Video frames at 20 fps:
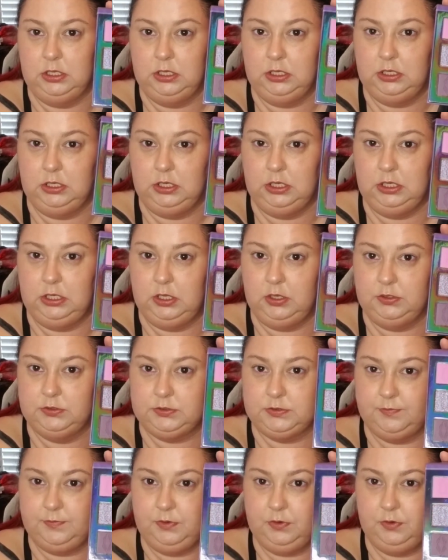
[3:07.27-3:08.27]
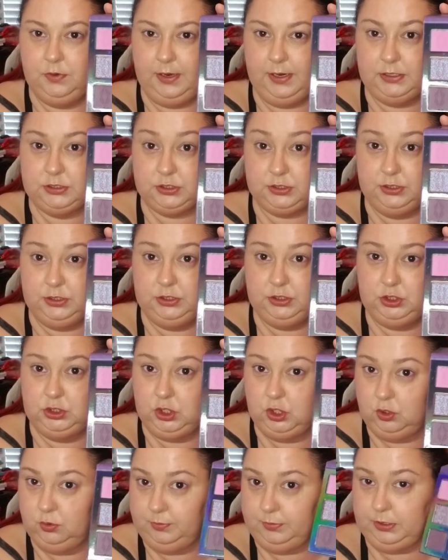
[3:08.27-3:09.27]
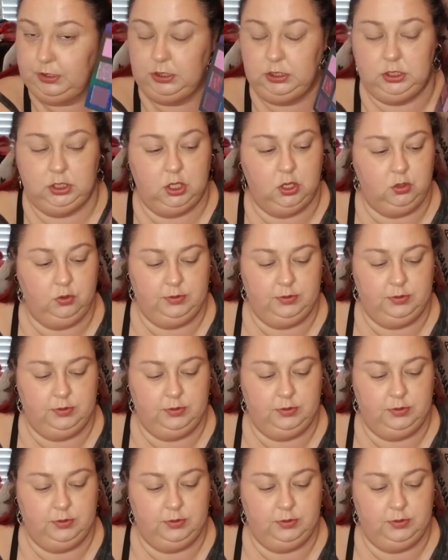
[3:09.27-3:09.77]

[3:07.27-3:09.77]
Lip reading: Those of you who actually know me know